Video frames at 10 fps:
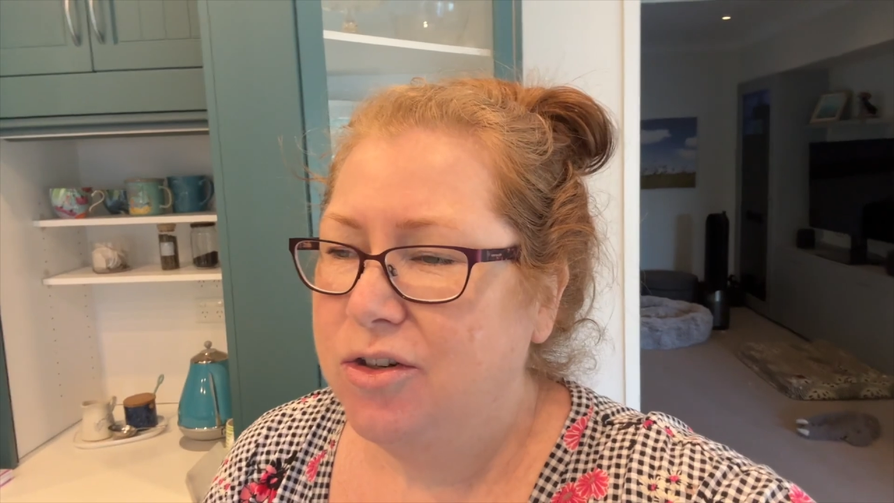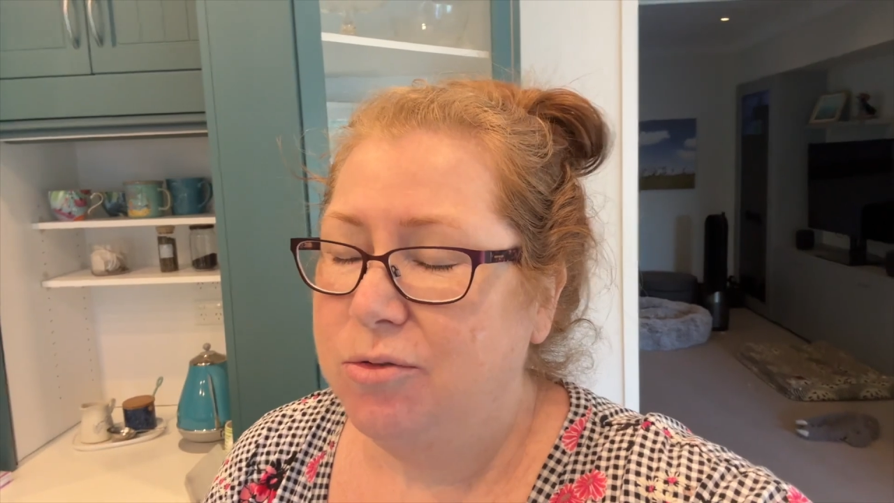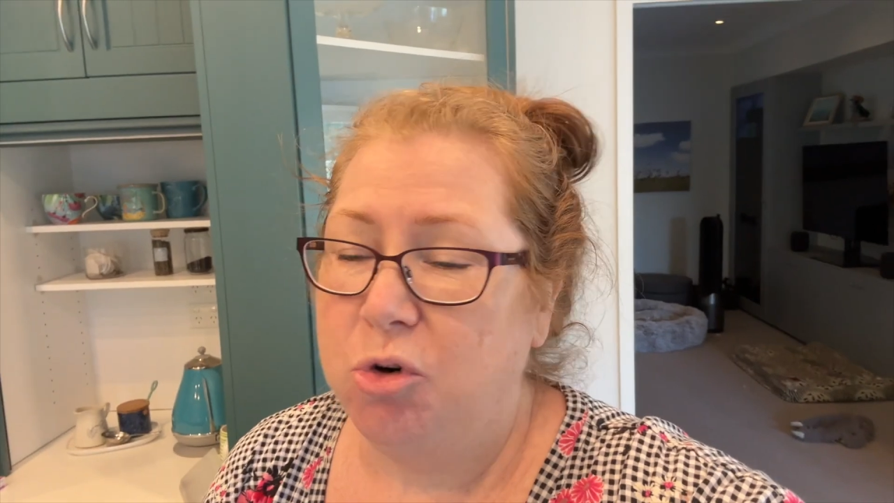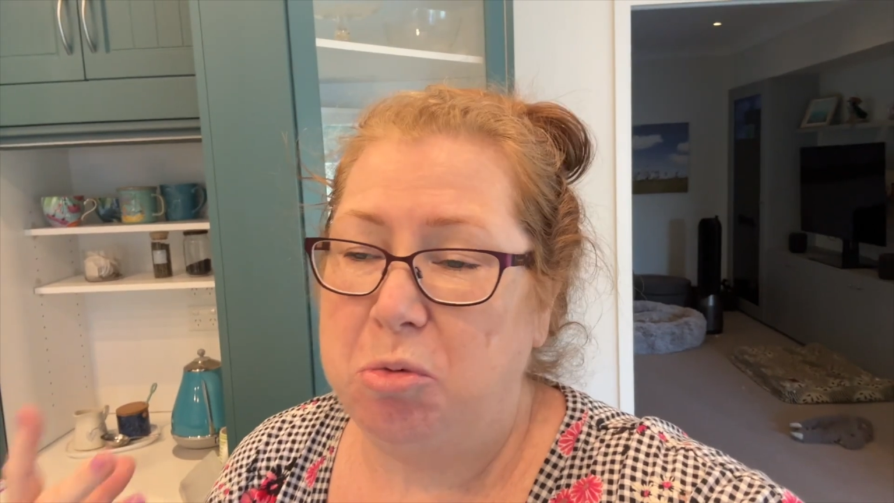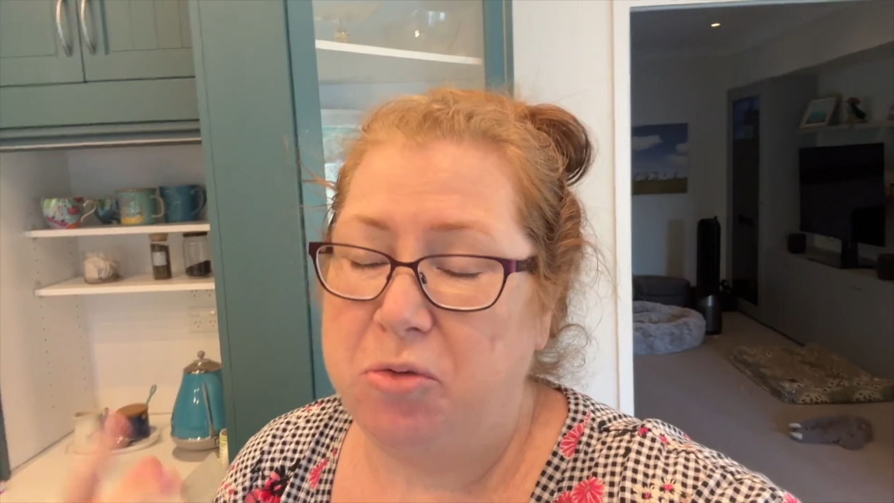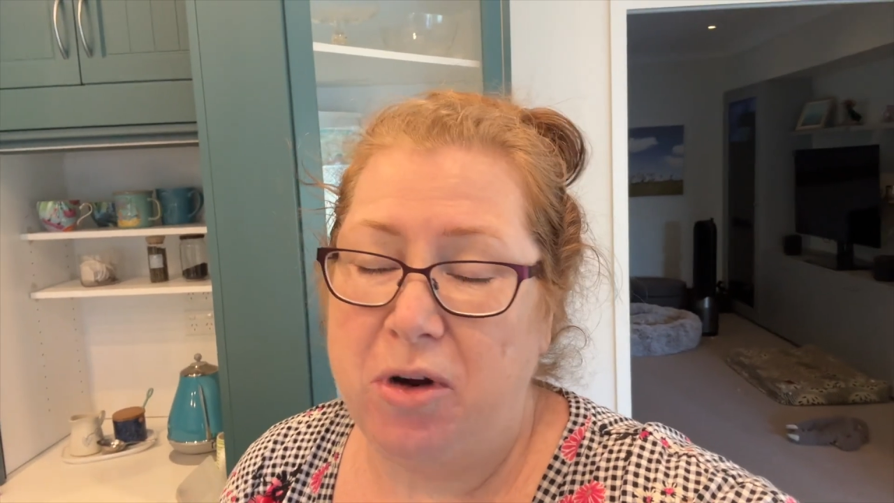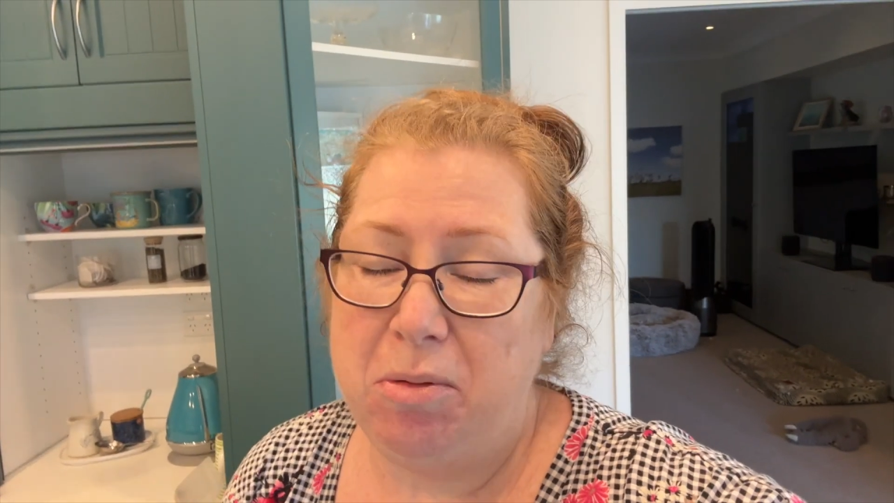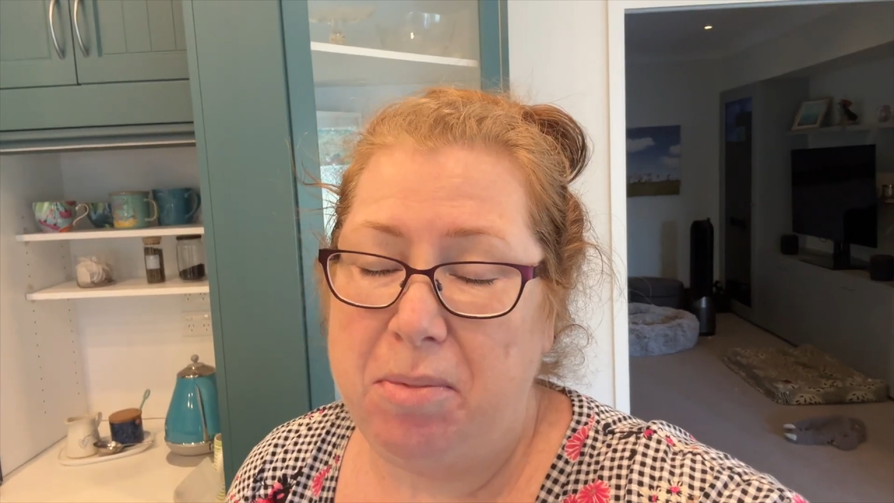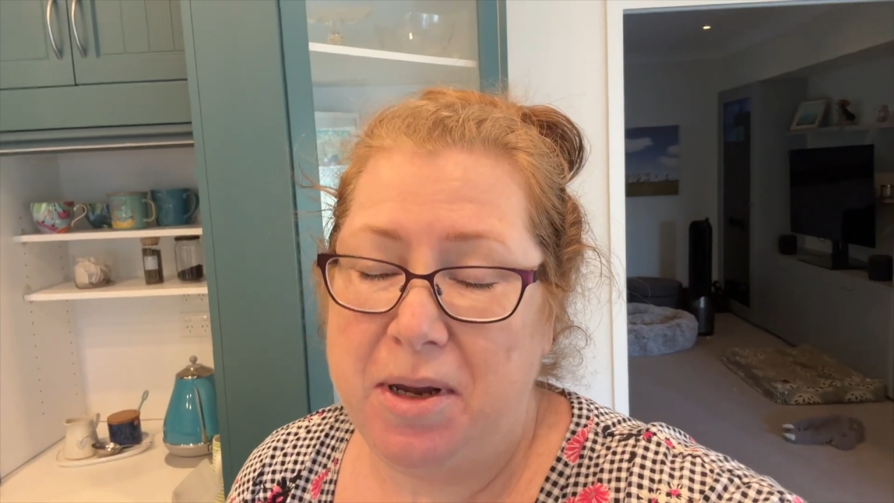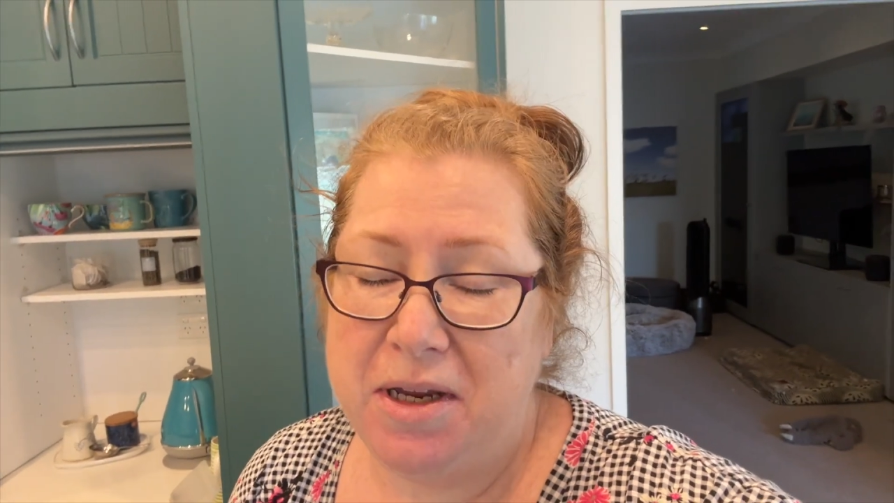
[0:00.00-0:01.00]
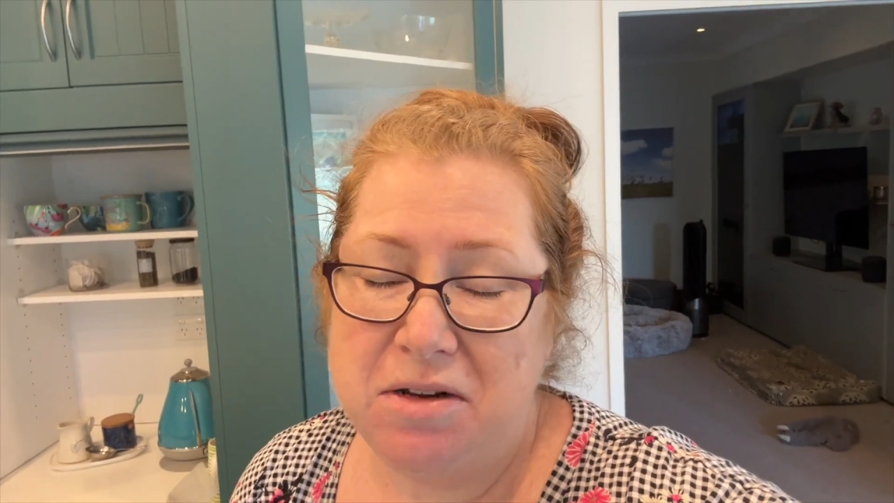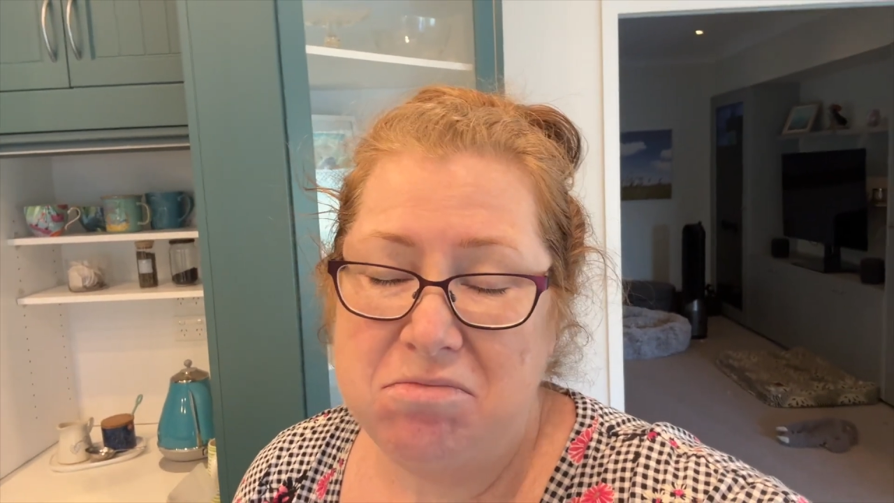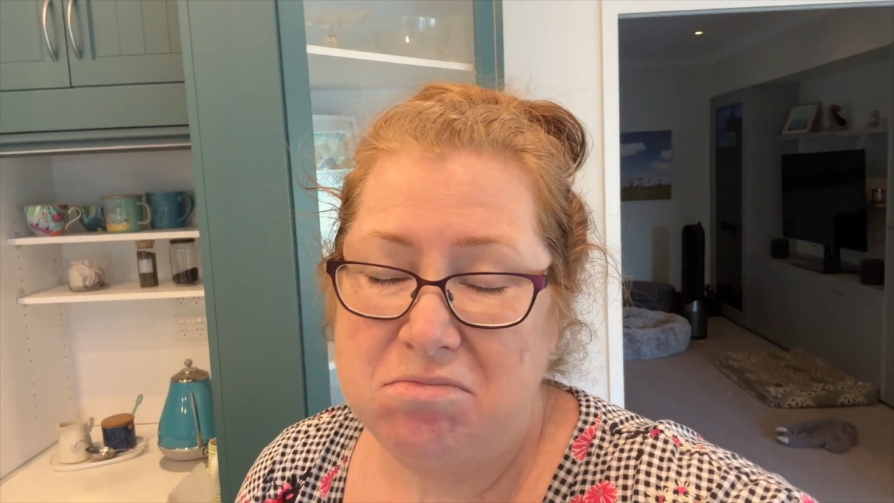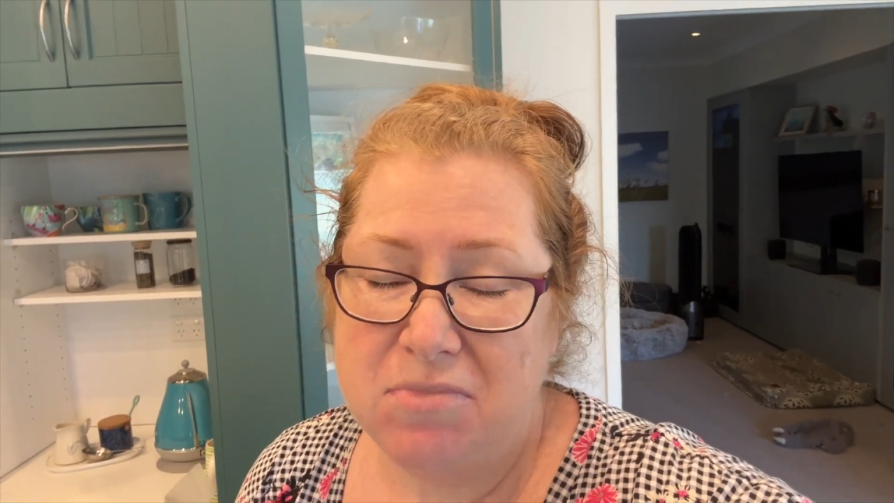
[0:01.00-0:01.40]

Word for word: normal fibro pain.